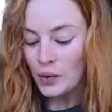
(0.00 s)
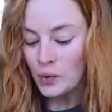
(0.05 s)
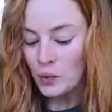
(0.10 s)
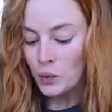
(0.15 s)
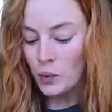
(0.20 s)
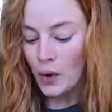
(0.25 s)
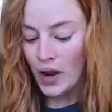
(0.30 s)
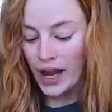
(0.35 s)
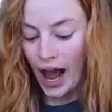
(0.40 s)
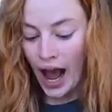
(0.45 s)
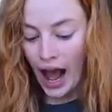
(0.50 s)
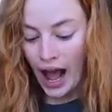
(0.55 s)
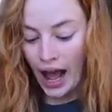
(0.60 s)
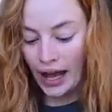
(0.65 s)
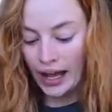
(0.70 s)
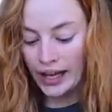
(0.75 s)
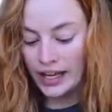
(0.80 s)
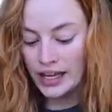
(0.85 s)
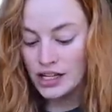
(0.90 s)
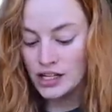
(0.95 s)
When
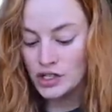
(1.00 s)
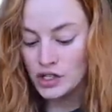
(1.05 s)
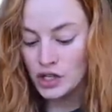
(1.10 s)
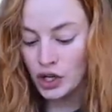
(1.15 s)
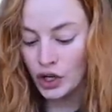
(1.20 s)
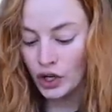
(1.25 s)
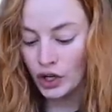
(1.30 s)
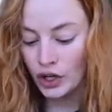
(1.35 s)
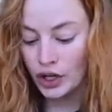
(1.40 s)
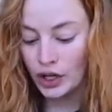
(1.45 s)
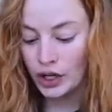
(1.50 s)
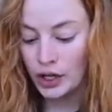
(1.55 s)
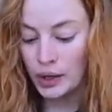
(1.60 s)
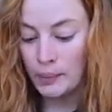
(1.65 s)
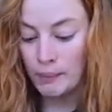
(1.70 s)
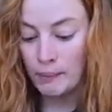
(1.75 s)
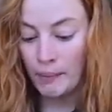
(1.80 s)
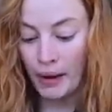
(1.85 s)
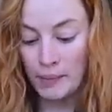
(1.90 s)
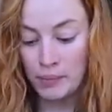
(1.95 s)
I took
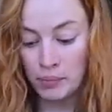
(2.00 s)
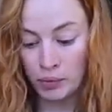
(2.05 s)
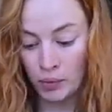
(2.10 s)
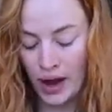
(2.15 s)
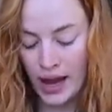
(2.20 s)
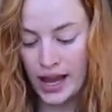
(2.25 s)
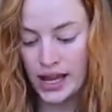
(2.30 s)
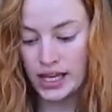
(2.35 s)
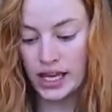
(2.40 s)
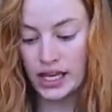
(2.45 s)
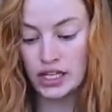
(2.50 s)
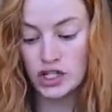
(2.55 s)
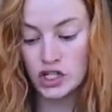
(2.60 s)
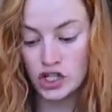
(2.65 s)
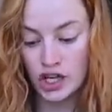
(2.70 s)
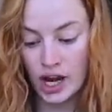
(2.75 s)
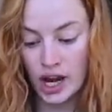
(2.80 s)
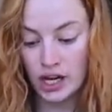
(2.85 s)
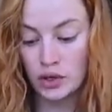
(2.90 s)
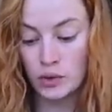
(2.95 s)
my break in
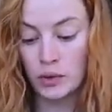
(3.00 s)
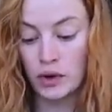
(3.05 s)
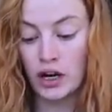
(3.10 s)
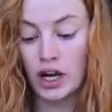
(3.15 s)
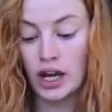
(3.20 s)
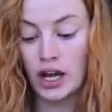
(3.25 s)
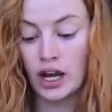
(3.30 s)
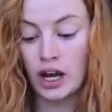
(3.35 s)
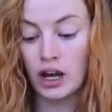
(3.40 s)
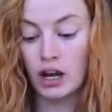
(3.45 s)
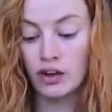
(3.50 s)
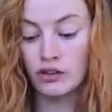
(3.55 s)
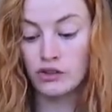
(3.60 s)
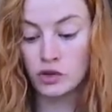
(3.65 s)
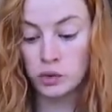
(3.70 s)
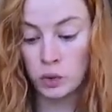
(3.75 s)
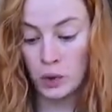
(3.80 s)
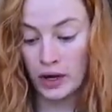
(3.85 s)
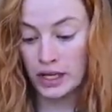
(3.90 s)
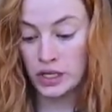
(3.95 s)
January of
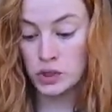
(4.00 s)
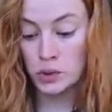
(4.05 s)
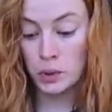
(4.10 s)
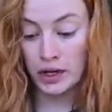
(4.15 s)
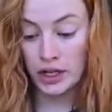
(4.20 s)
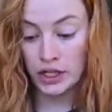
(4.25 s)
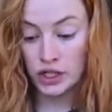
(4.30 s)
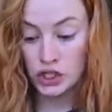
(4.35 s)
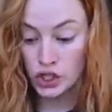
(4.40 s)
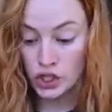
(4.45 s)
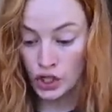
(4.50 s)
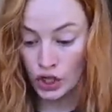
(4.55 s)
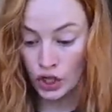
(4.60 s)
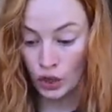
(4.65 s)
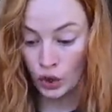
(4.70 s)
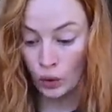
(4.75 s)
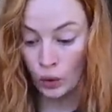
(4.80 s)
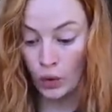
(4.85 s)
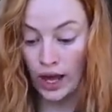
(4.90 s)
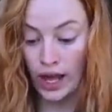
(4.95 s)

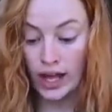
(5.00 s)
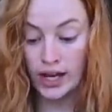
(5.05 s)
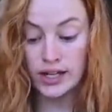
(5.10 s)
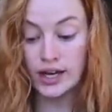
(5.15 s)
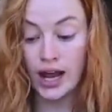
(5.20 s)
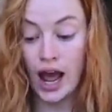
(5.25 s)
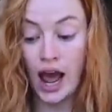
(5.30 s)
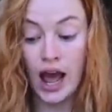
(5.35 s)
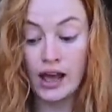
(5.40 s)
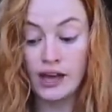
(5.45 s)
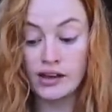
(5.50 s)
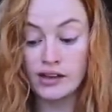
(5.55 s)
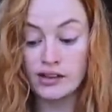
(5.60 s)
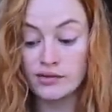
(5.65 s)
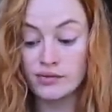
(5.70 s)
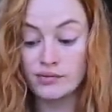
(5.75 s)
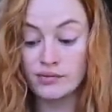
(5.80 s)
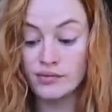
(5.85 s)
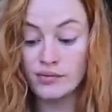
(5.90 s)
2022 and I